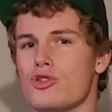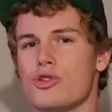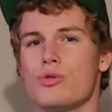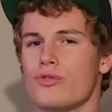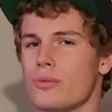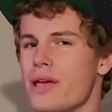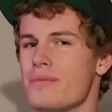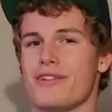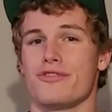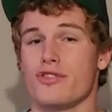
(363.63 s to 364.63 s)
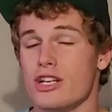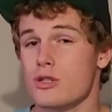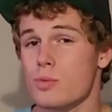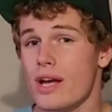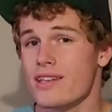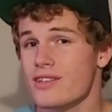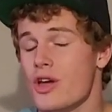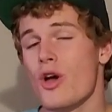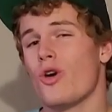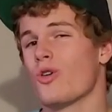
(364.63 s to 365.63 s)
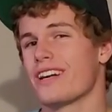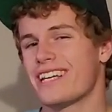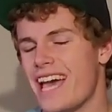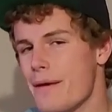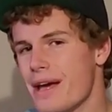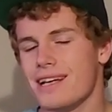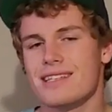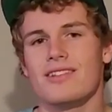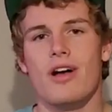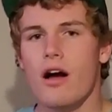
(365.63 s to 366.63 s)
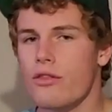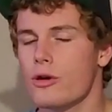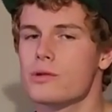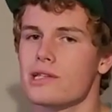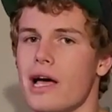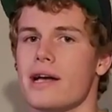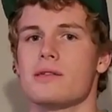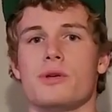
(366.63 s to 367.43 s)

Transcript: you do for maybe a French press or a Chemex, along those lines,